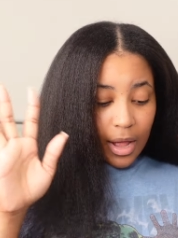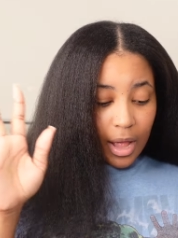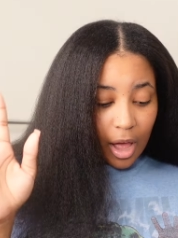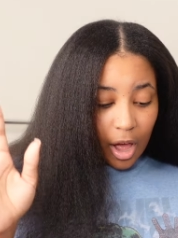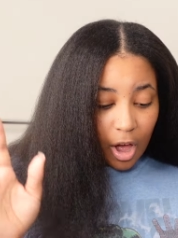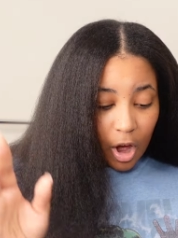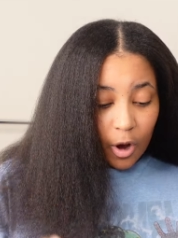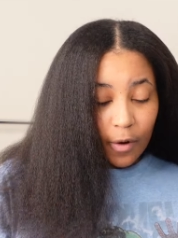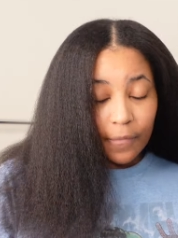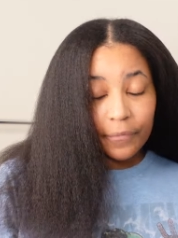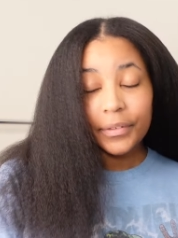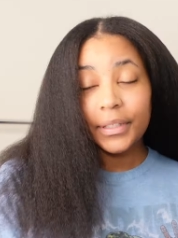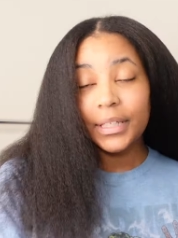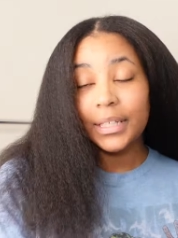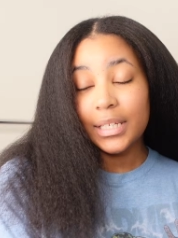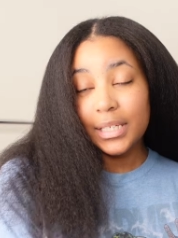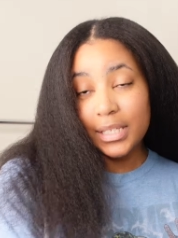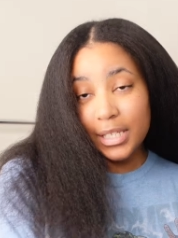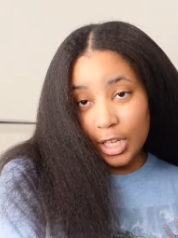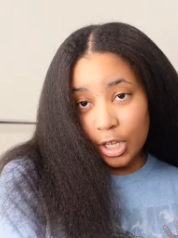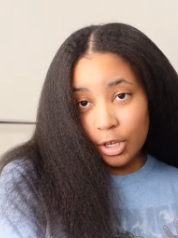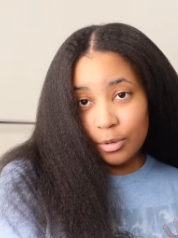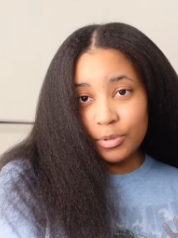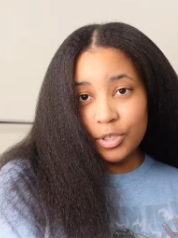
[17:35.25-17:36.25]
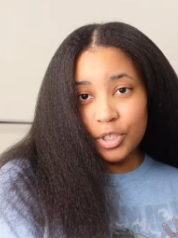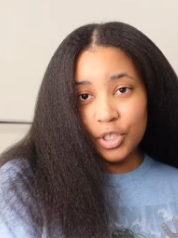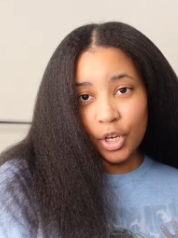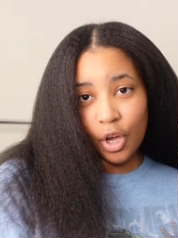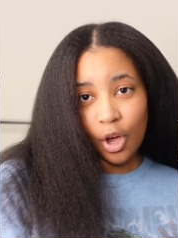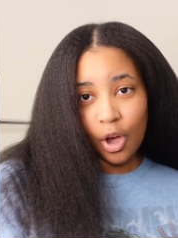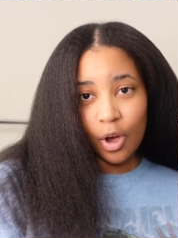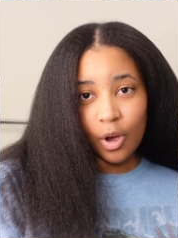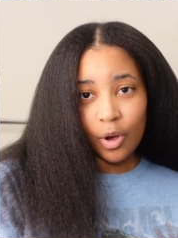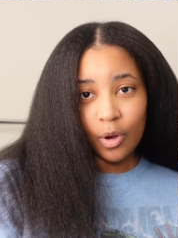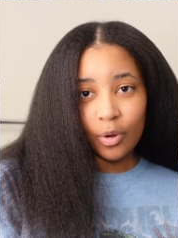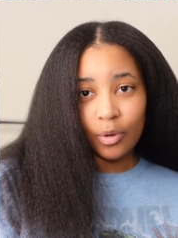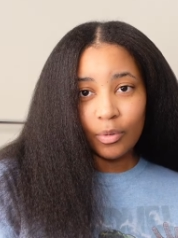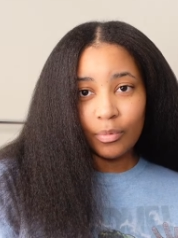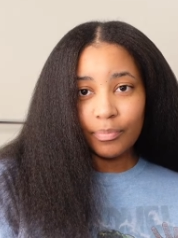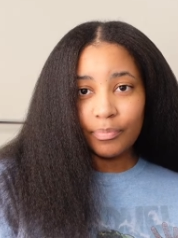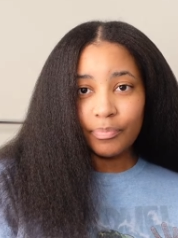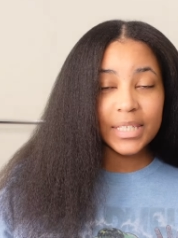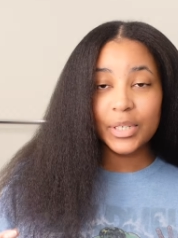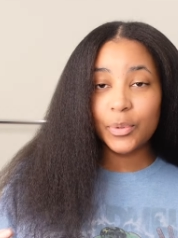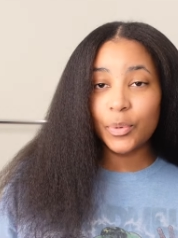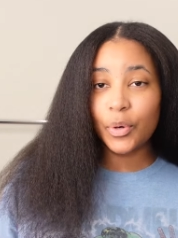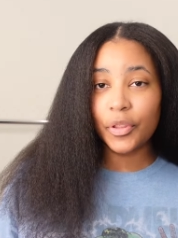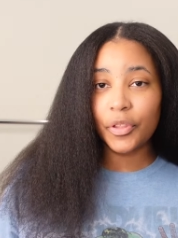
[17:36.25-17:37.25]
Hopefully this helps y'all
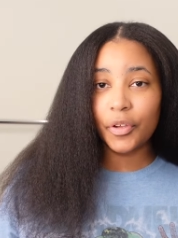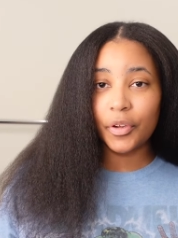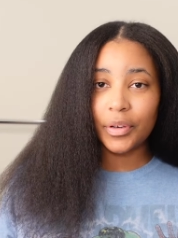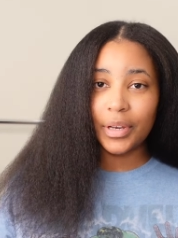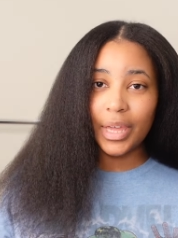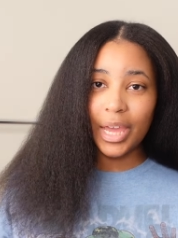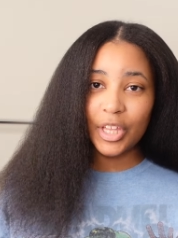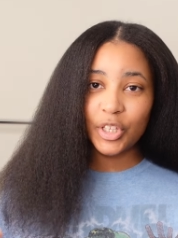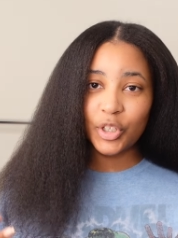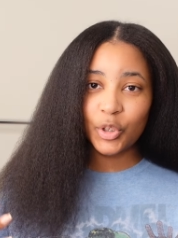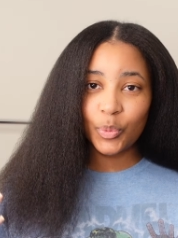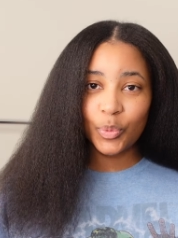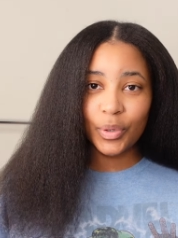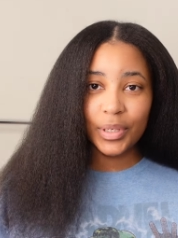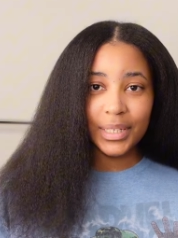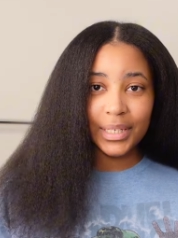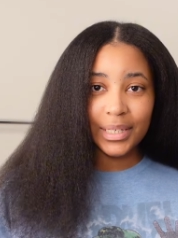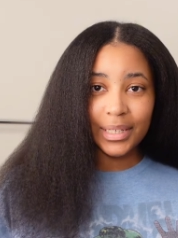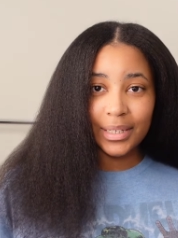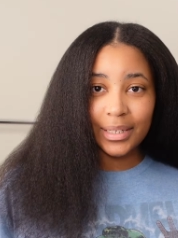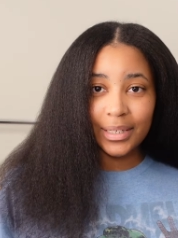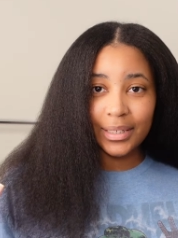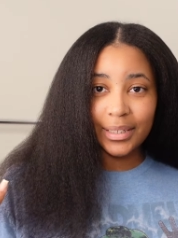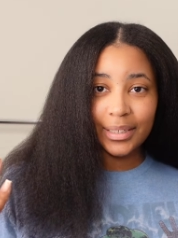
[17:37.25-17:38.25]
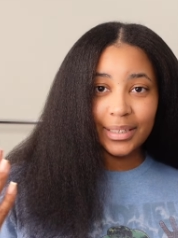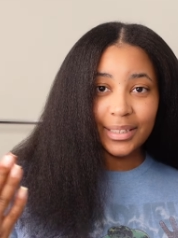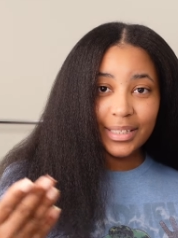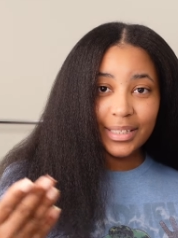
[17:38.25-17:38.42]
see whether or not you want to